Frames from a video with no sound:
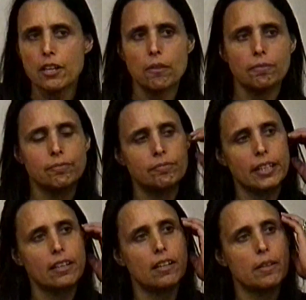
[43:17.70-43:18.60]
But they don't.
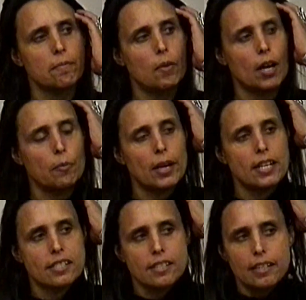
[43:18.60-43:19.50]
They call it
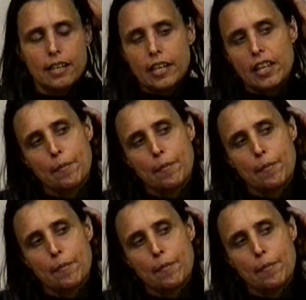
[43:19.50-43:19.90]
wild rice.